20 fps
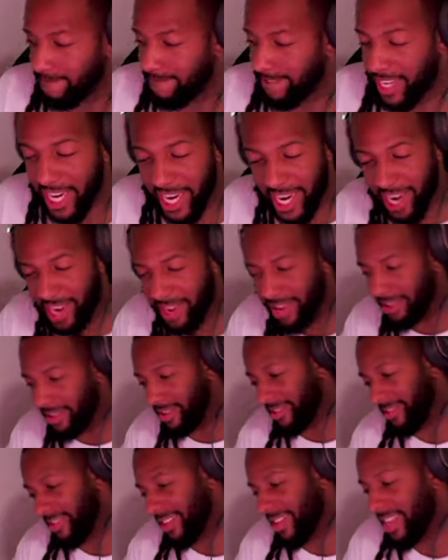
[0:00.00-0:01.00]
Damn.
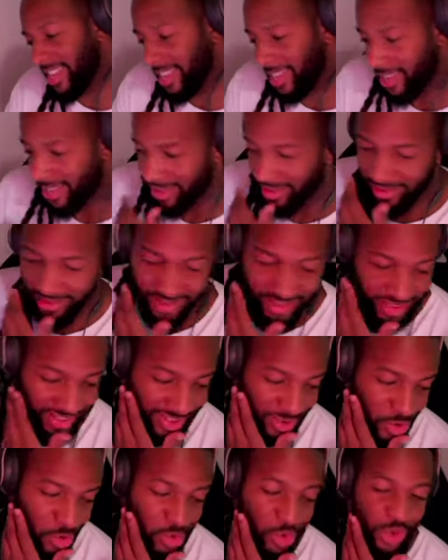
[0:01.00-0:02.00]

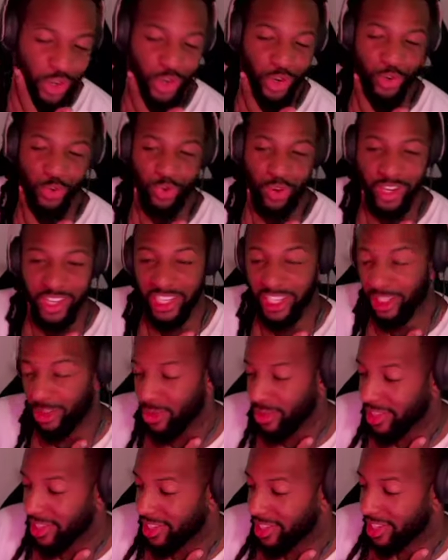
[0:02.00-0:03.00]
Who do you really
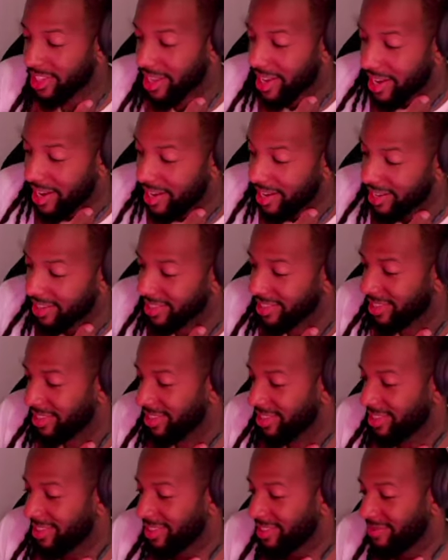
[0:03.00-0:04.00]
switch sides like
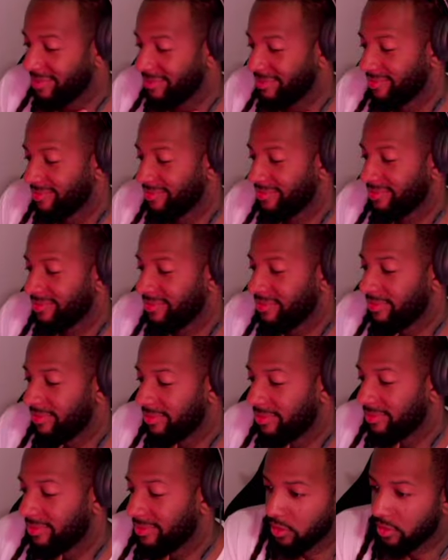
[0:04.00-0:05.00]
that?
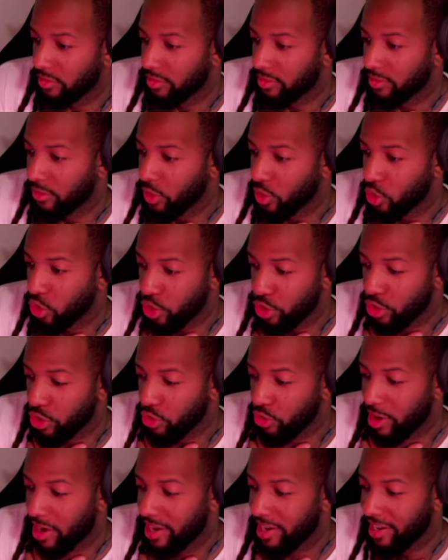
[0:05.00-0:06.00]
Who do you
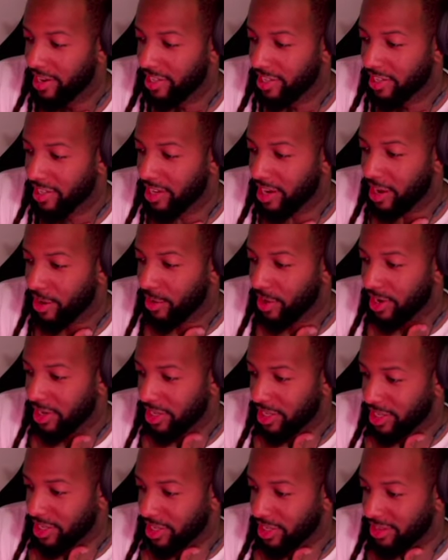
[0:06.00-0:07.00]
right next to
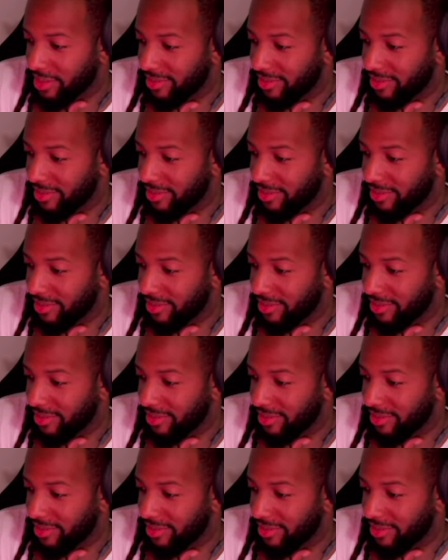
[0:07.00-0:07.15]
Yawatch?